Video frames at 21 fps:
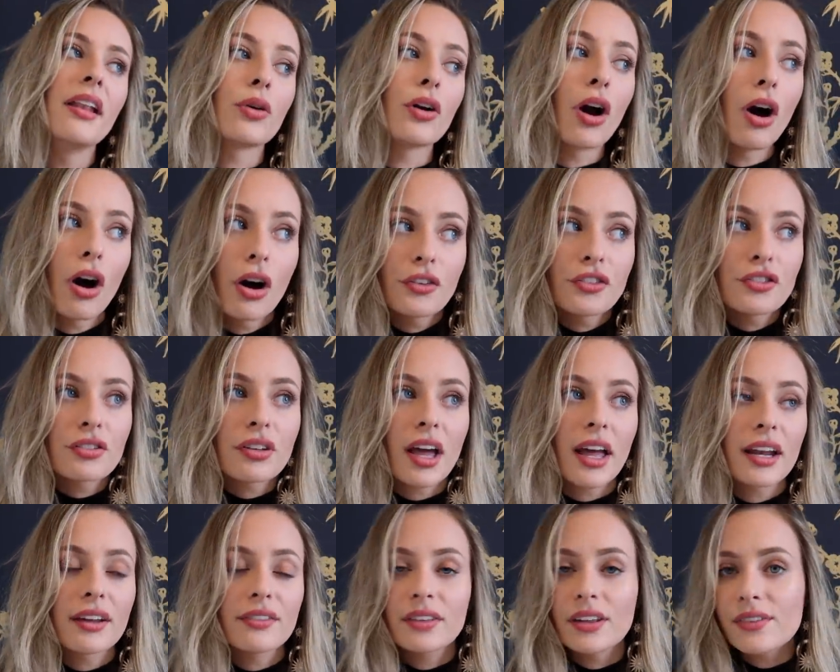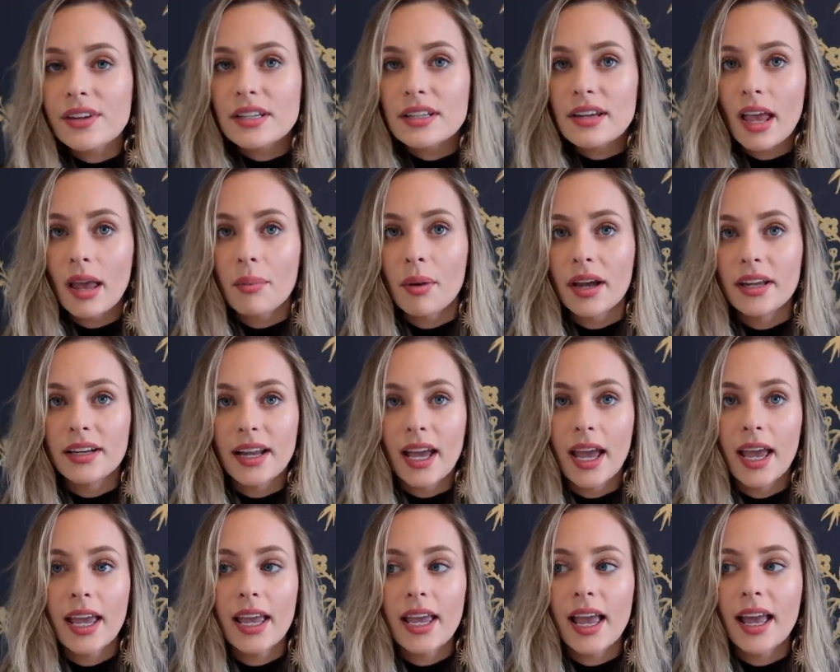We're all just kind of living day by
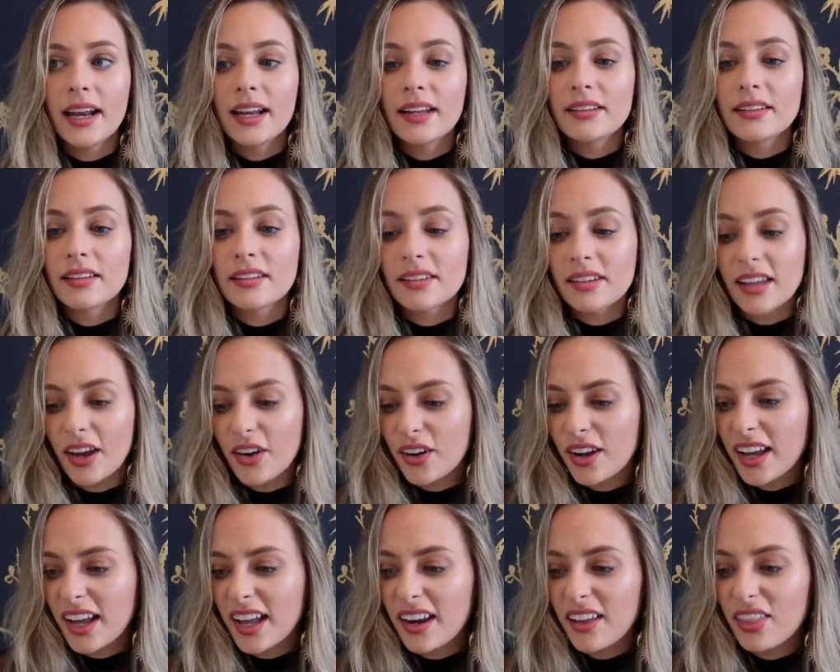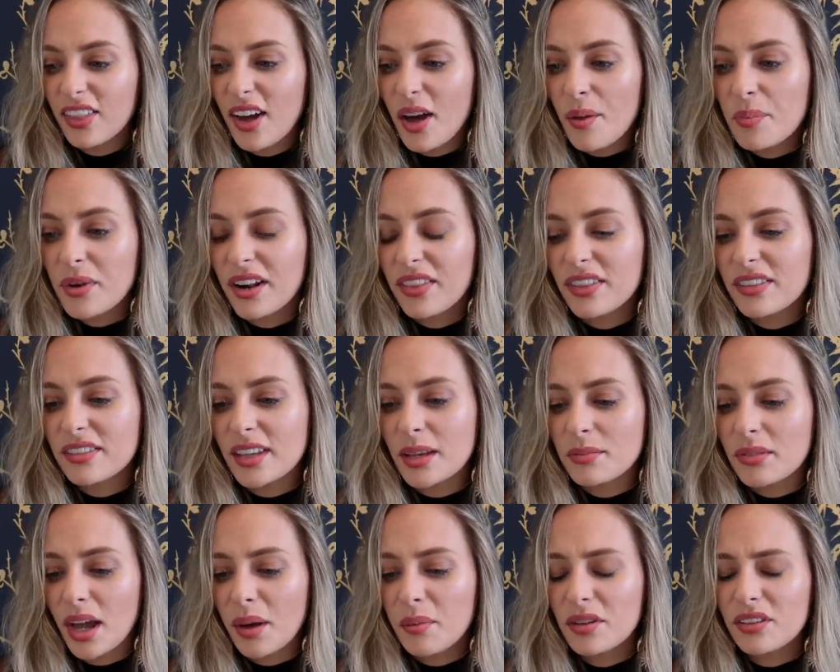day, and it's a scary kind of thought, but at the
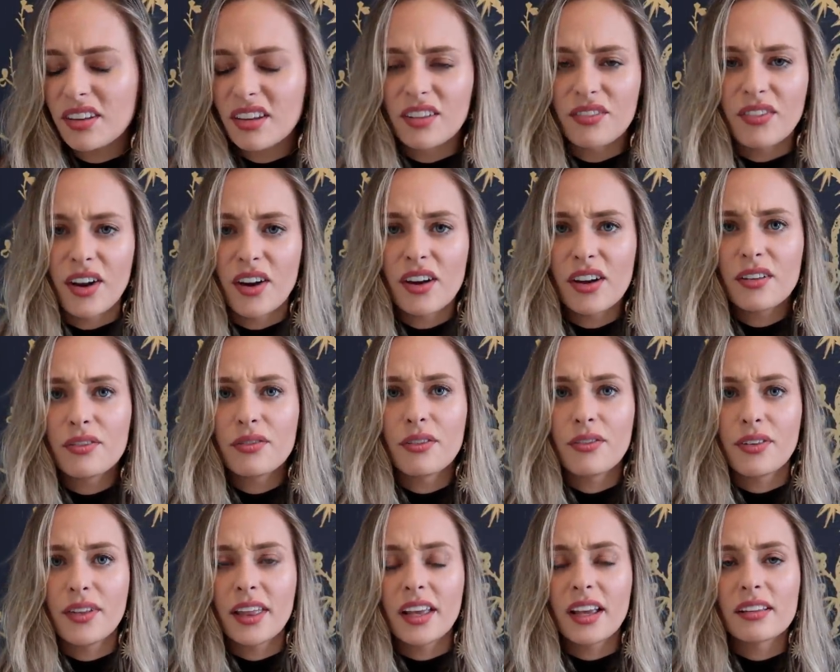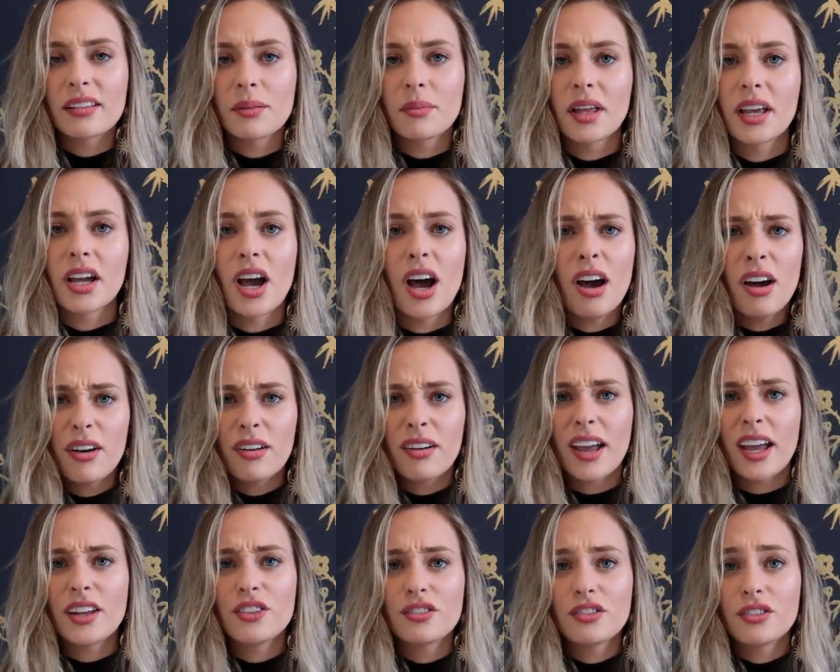same time it's like very fulfilling, because I'm like, oh,
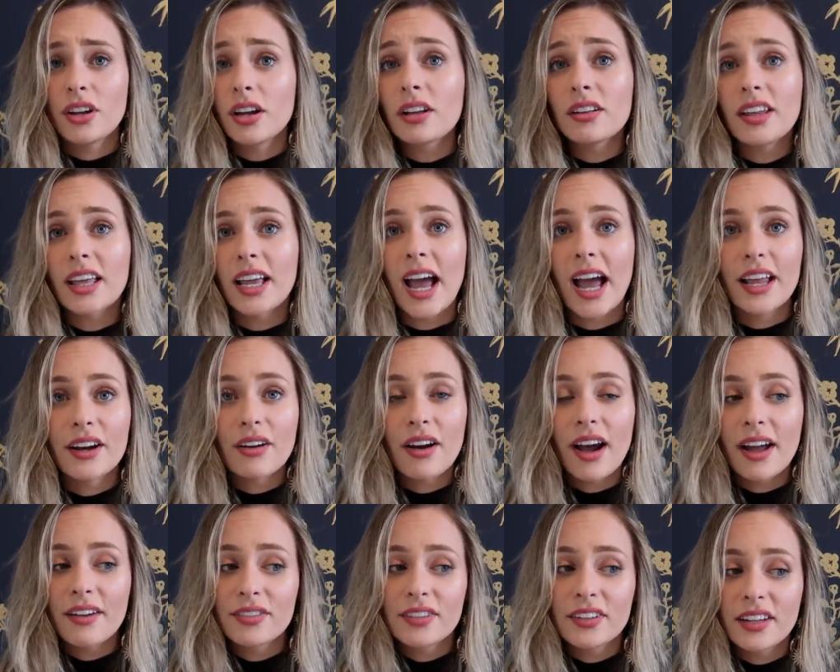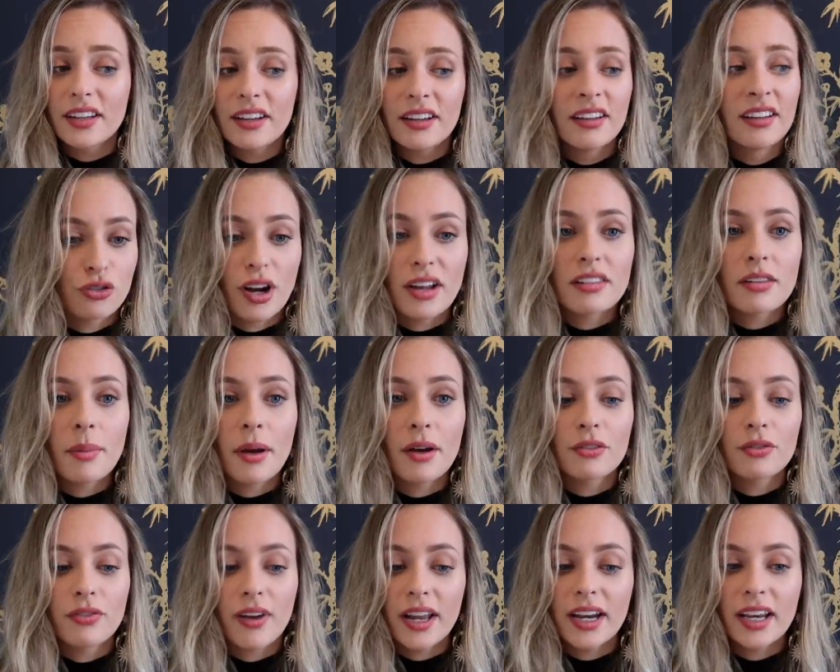okay, chill. Like I don't have to stress
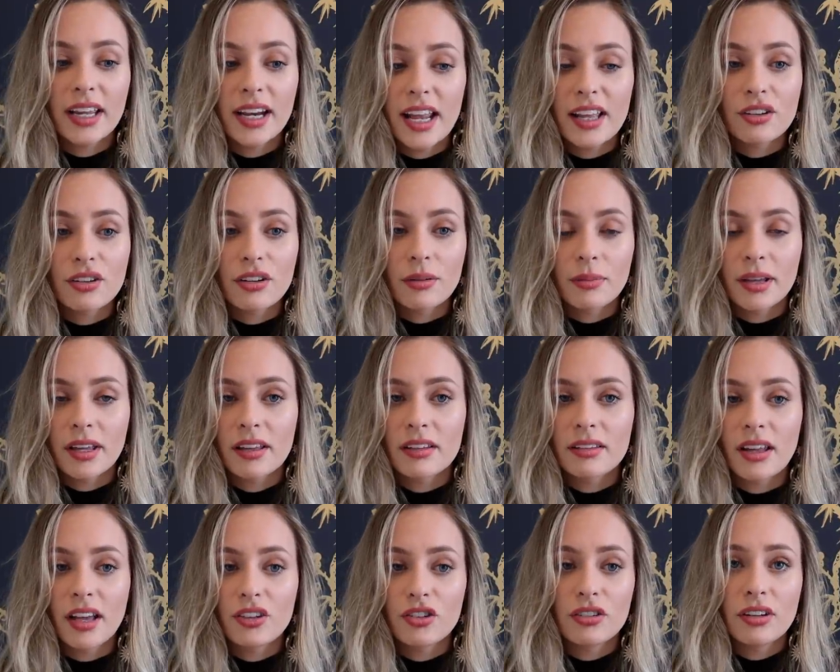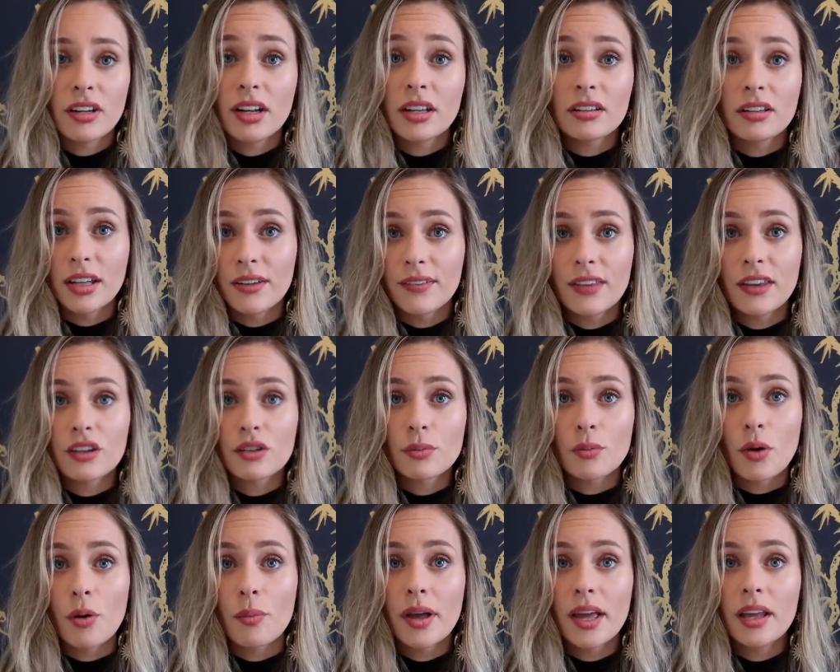about finding an answer, because I just need to live in this
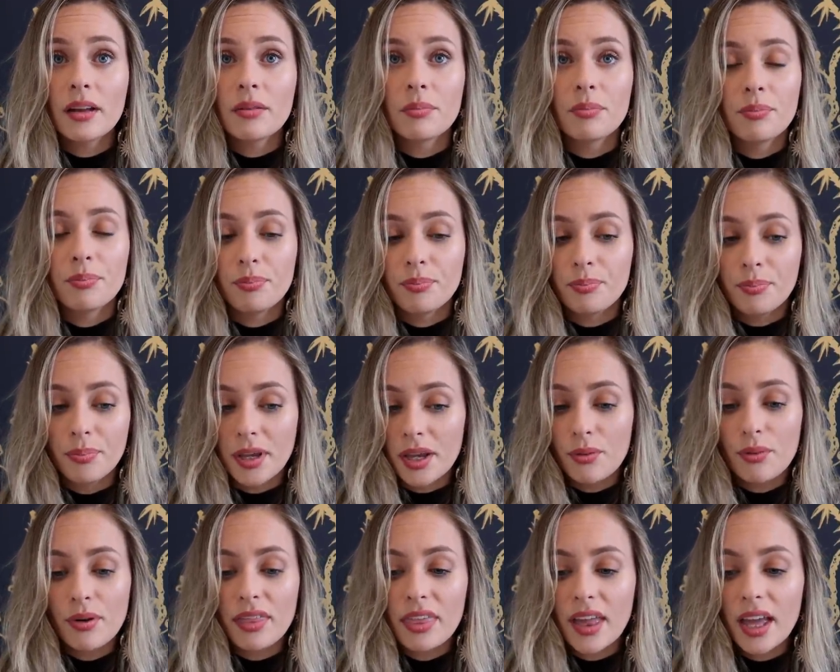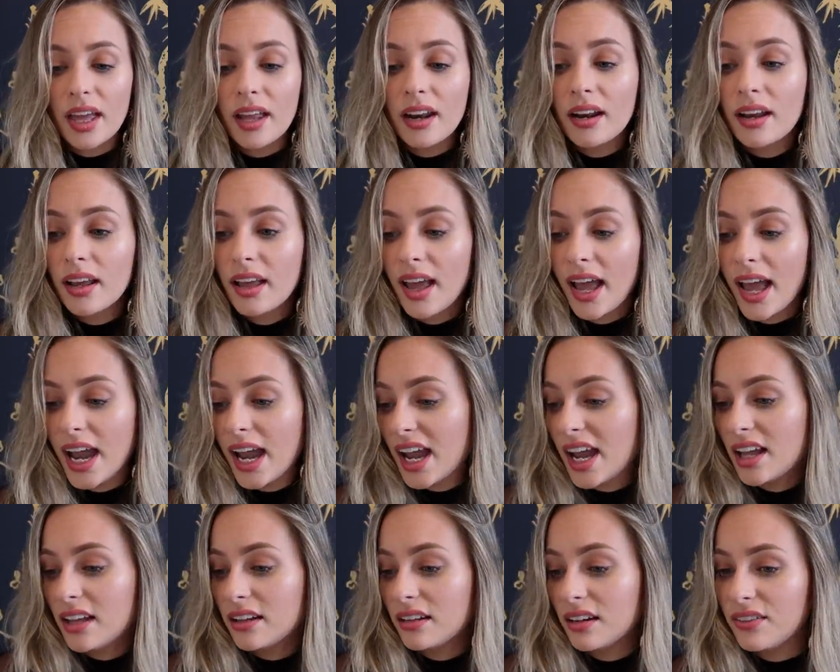moment, be with it,
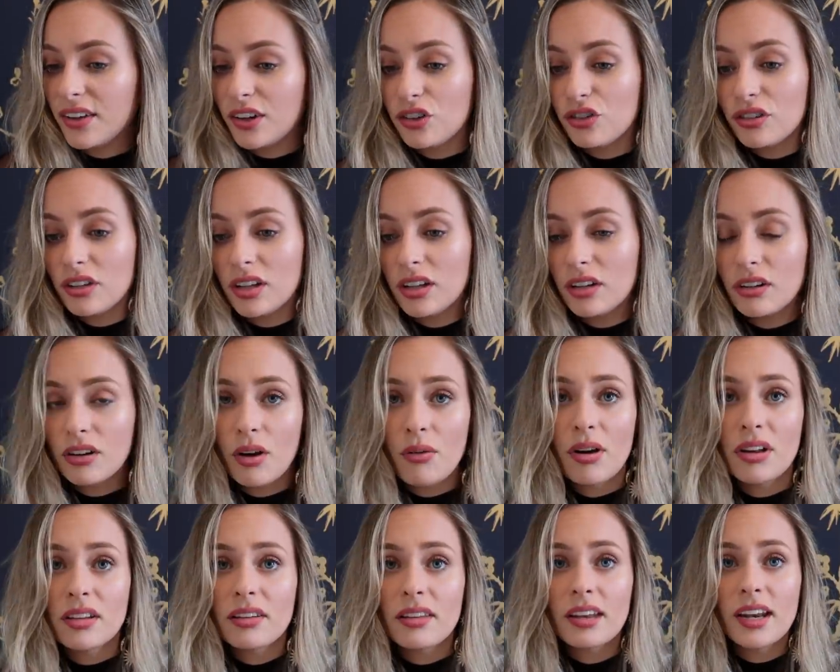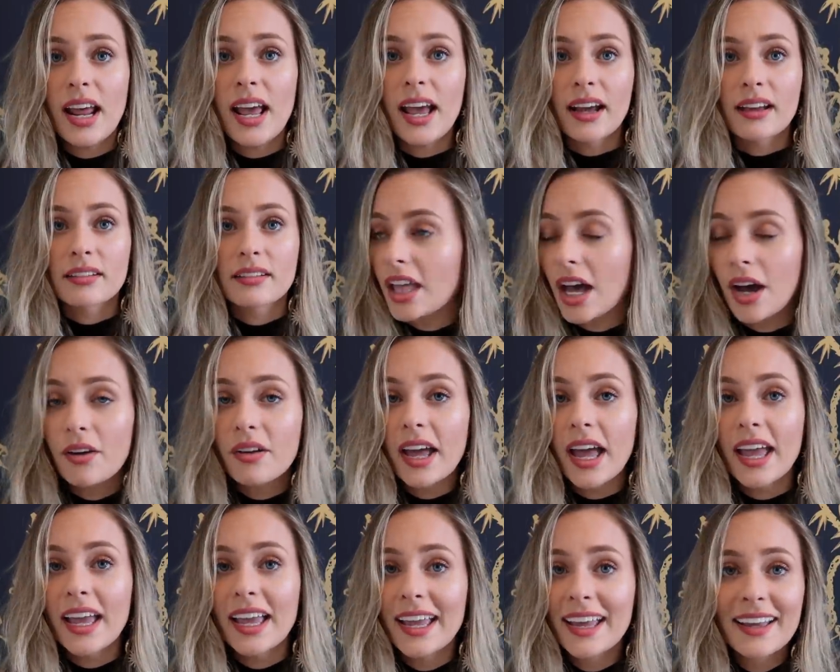and eventually it'll go on to the next.
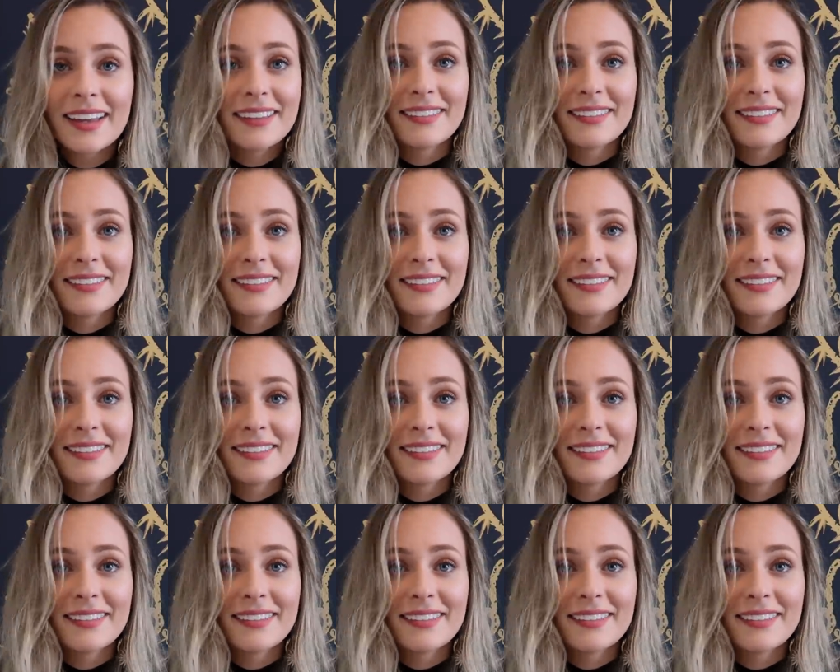Okay.